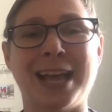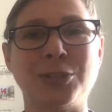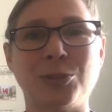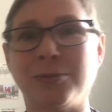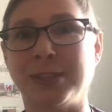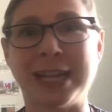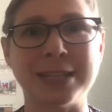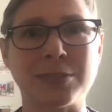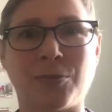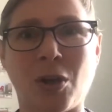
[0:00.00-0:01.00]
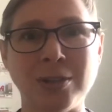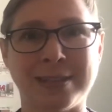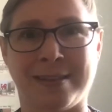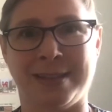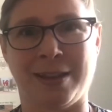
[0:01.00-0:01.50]
I sort of let us fall
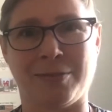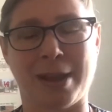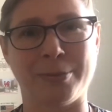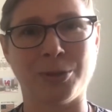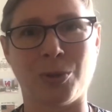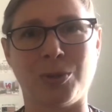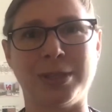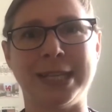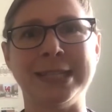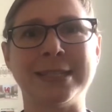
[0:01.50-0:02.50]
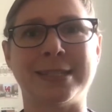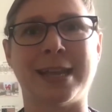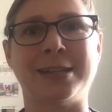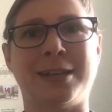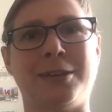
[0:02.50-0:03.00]
down that rabbit hole
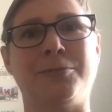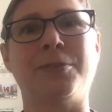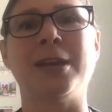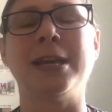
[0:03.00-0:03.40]
instead of